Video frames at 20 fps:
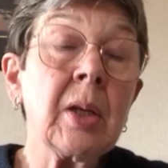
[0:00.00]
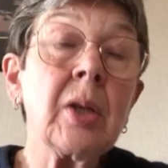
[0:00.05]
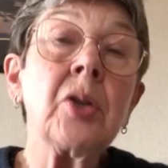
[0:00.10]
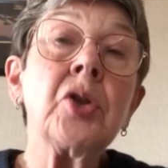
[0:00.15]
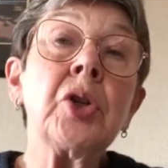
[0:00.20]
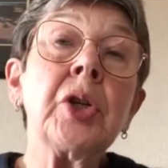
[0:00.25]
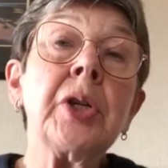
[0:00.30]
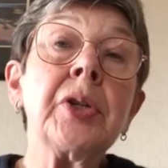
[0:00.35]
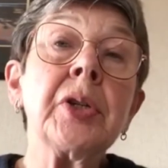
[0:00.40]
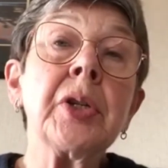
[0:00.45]

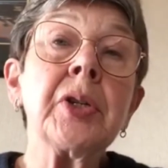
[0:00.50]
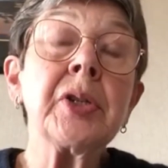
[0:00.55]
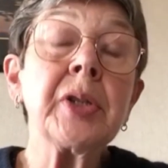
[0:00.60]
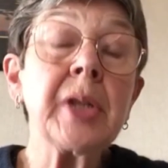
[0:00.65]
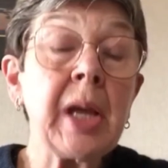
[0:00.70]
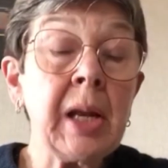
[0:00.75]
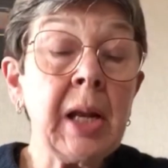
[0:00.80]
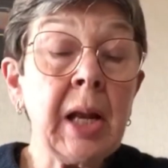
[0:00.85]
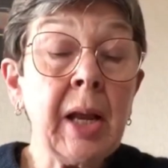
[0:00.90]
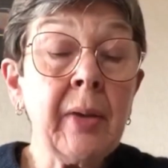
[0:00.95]
Jesus
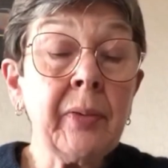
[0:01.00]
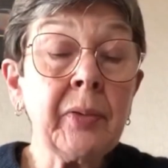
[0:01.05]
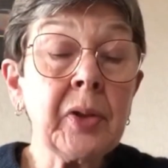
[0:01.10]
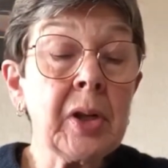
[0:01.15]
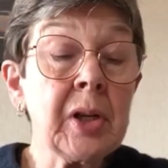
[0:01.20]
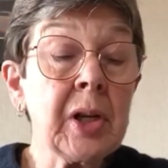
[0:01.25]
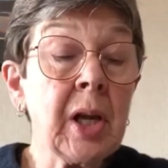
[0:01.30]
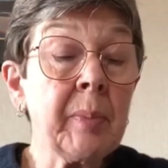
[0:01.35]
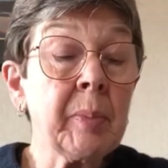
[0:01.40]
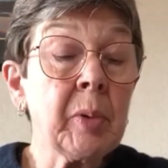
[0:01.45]
then left the
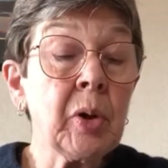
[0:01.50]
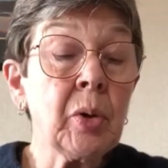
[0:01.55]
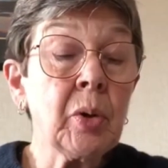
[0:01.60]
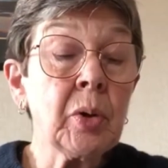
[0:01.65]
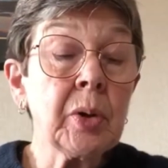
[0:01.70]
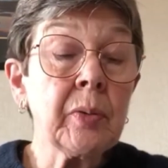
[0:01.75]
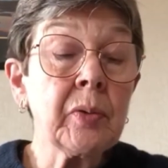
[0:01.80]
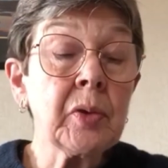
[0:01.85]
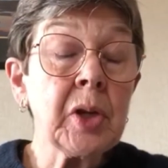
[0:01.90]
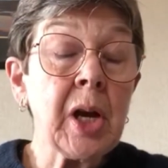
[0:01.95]

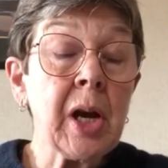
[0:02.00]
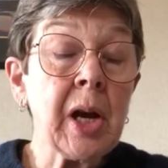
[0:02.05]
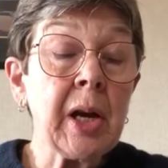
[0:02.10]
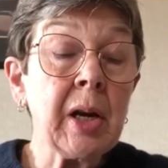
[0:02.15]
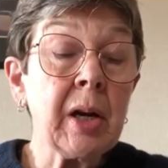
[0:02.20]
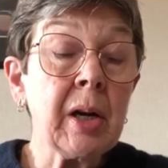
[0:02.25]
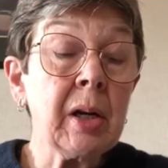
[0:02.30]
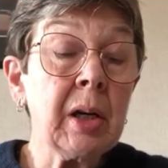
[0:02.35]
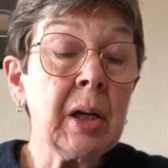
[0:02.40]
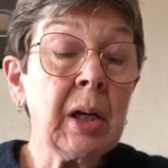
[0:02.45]
neighbourhood of
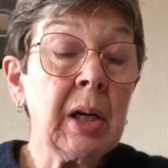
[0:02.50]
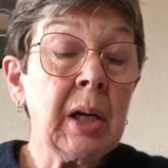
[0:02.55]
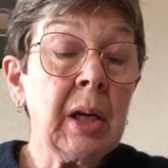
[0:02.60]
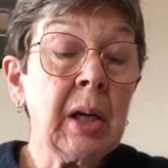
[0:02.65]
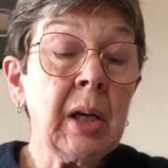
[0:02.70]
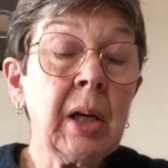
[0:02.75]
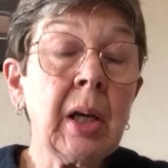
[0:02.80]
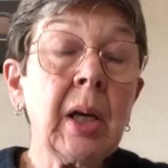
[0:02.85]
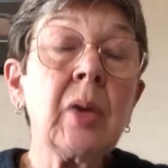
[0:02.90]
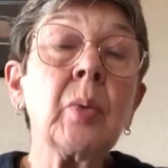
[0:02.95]
Tyre
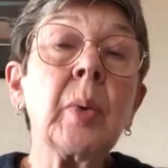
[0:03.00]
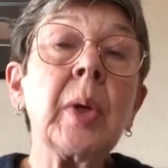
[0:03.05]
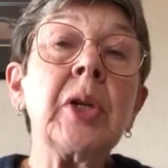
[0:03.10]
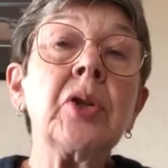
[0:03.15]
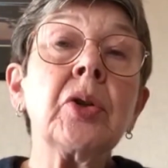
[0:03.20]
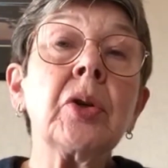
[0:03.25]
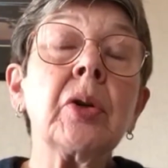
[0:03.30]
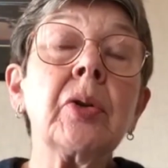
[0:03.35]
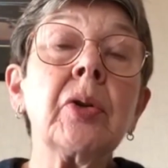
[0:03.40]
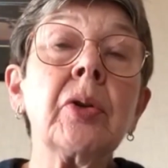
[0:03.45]
and
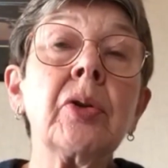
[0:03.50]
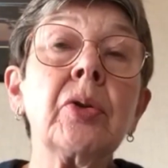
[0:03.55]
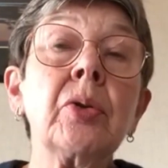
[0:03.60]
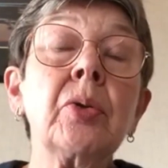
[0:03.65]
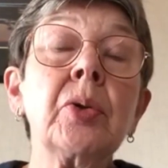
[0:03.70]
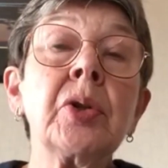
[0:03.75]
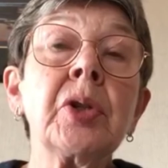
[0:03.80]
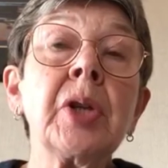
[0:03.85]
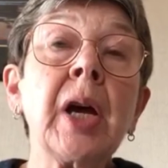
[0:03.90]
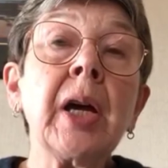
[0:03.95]
went on through
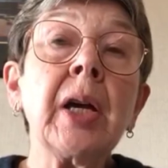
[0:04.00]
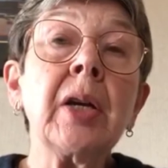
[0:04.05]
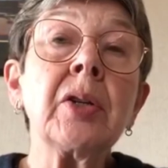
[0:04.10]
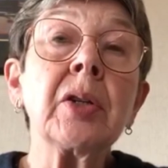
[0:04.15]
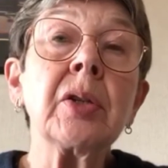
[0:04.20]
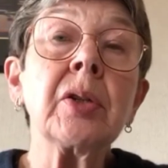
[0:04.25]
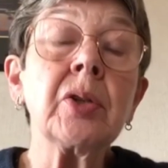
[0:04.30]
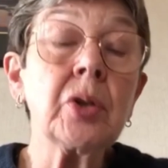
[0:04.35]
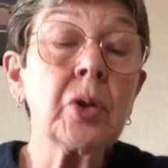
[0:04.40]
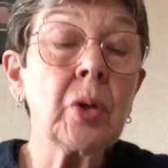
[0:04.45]

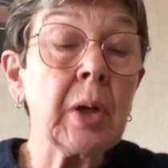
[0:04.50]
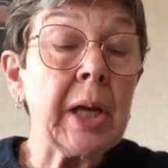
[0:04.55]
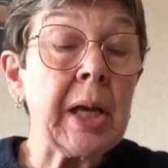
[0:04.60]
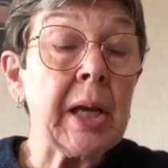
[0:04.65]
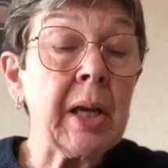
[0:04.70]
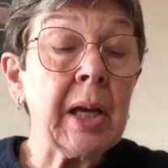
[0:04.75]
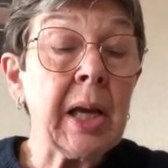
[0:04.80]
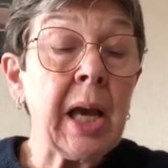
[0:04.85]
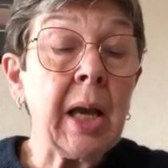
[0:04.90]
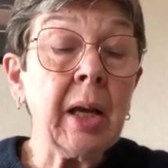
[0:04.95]
Sidon to
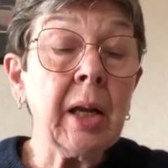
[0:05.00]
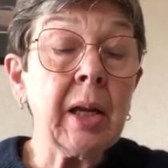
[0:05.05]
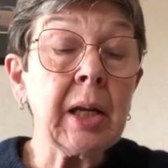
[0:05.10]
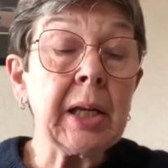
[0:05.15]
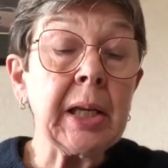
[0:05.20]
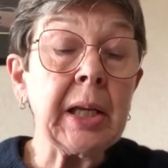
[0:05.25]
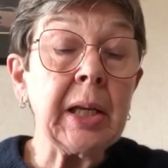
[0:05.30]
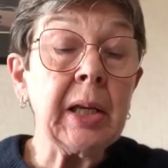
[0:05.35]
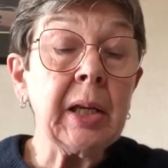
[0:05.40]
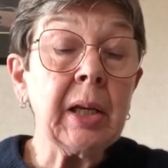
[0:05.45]
Lake
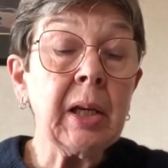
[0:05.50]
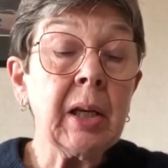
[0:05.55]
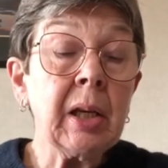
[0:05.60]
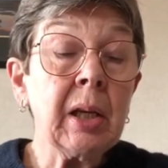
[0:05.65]
Galilee,